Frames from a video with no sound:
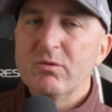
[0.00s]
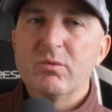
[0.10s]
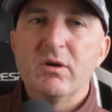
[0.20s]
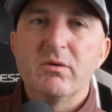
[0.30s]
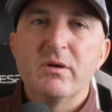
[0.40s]

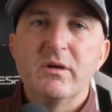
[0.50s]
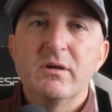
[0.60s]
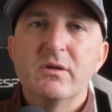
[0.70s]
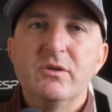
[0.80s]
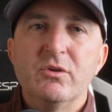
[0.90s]
Well,
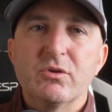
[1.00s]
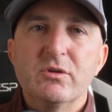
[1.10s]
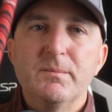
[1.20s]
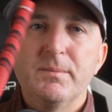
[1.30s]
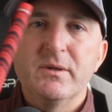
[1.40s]
you
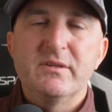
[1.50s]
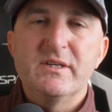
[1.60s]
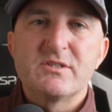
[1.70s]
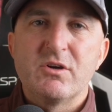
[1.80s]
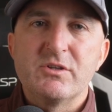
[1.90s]
learn to put
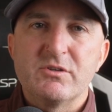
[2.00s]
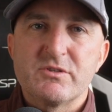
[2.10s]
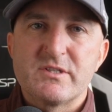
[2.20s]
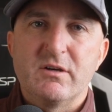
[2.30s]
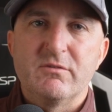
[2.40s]
these on
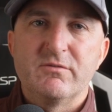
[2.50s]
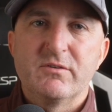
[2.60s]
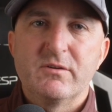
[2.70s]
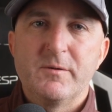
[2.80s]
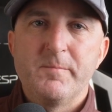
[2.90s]
yourself.
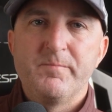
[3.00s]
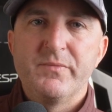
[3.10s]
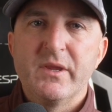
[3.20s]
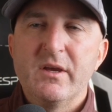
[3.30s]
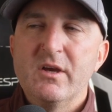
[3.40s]

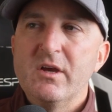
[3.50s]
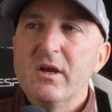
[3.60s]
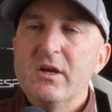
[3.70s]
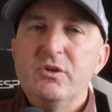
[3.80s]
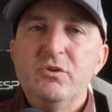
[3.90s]

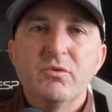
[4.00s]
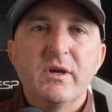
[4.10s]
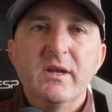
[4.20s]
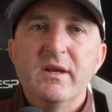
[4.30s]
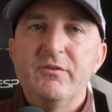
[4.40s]
You
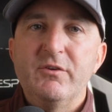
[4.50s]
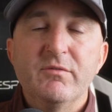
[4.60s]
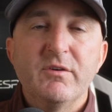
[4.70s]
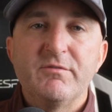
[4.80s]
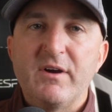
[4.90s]
can, if
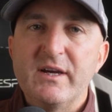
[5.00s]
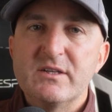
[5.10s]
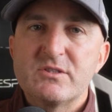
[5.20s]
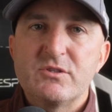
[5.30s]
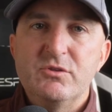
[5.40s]
a
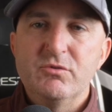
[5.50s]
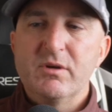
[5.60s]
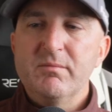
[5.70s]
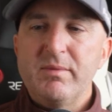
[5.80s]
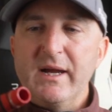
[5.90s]
vise, you
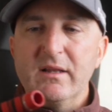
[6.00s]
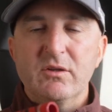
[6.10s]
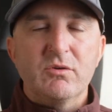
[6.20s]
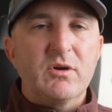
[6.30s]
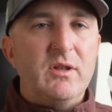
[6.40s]
can buy a
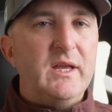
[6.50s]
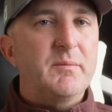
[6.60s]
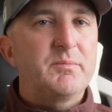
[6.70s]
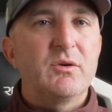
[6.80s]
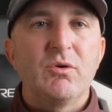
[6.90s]
little
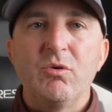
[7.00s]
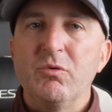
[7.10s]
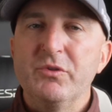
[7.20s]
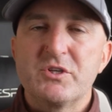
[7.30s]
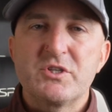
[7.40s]
clamp that'll
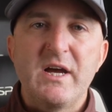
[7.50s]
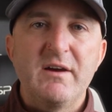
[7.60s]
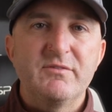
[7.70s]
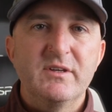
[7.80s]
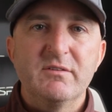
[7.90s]
hold the
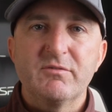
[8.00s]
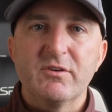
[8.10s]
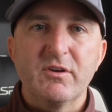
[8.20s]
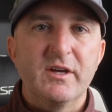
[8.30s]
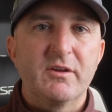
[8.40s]
shaft in
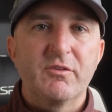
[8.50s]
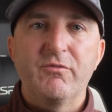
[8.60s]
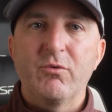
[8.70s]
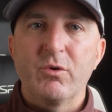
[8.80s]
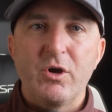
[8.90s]
for like
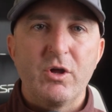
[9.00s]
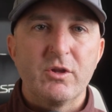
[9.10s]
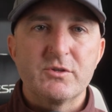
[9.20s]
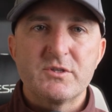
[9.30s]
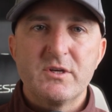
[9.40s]

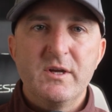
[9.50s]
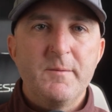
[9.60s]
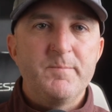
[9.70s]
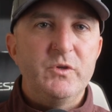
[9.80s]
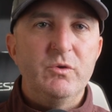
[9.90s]
$4.
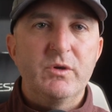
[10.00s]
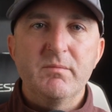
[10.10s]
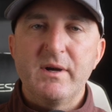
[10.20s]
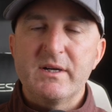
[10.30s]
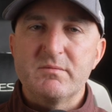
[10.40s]
You can
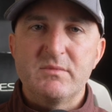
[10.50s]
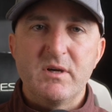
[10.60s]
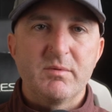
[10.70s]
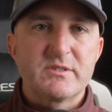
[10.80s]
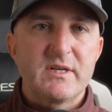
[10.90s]
buy some
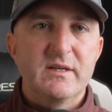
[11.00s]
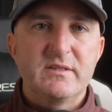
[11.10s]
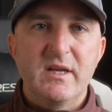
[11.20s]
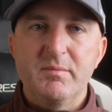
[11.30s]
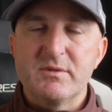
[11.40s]
double-sided
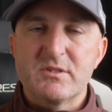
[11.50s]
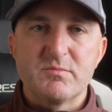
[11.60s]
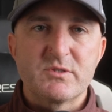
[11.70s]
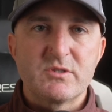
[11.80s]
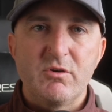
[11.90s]
tape and
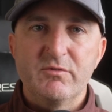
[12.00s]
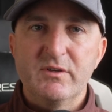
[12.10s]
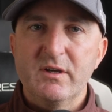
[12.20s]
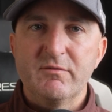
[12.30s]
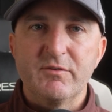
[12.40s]
some
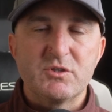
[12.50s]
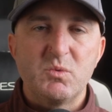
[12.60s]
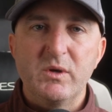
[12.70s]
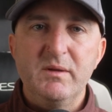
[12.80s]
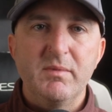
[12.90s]
solvent, and for
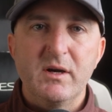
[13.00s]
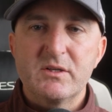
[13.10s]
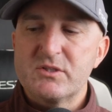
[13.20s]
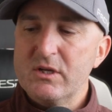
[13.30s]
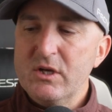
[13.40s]

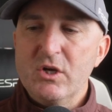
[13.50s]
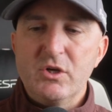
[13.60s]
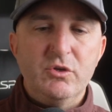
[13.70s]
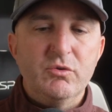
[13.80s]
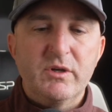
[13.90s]
$20,
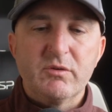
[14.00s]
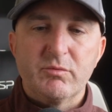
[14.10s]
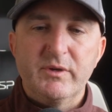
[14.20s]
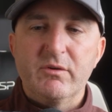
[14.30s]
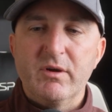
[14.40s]
you can
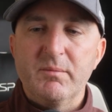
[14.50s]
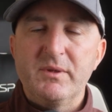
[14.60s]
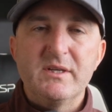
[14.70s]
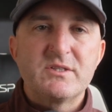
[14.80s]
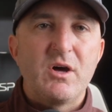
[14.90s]
regrip
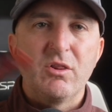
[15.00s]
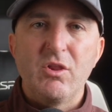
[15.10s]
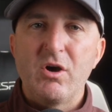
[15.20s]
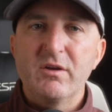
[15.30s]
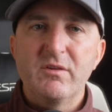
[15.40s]
these. A
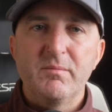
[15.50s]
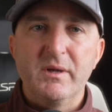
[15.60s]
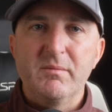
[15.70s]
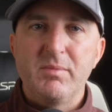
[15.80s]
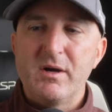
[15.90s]
lot of the
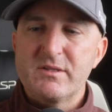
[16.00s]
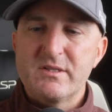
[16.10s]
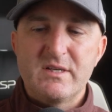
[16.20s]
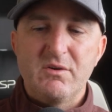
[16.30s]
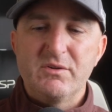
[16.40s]
big
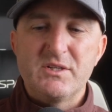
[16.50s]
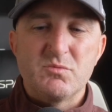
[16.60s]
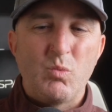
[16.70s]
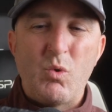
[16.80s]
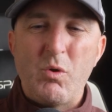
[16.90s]
boxes nowadays
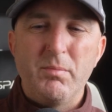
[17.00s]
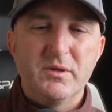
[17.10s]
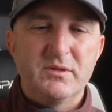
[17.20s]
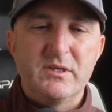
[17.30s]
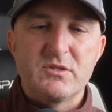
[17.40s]
won't
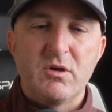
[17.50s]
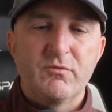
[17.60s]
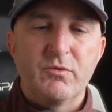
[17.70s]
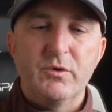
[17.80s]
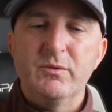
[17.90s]
put these on
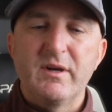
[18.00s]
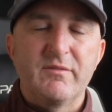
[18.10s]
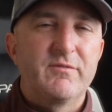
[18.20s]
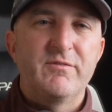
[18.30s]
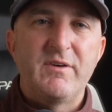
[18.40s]
for you, and I
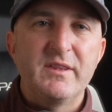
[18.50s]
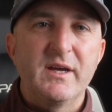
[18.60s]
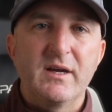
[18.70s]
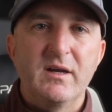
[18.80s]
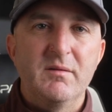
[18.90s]
find
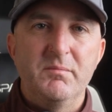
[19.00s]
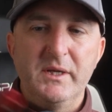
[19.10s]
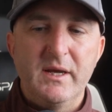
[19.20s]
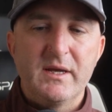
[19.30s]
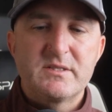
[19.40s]
that kind of
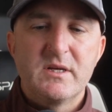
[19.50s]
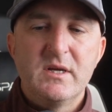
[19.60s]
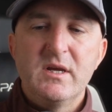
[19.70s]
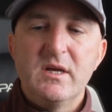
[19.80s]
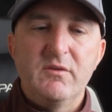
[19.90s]
BS
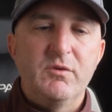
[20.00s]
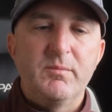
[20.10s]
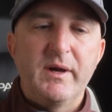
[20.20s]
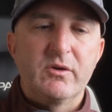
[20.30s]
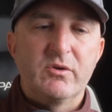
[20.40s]
if you
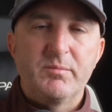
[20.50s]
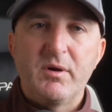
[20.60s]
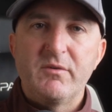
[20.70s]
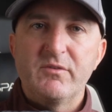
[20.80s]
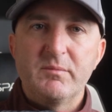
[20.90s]
buy a grip
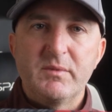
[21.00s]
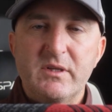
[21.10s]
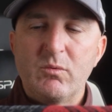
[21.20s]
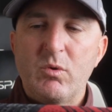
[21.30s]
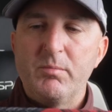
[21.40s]
off them that
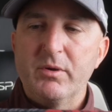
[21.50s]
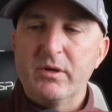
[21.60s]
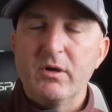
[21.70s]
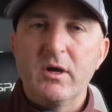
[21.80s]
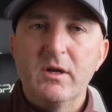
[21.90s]
they won't put
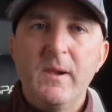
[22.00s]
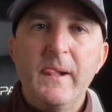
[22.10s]
it on.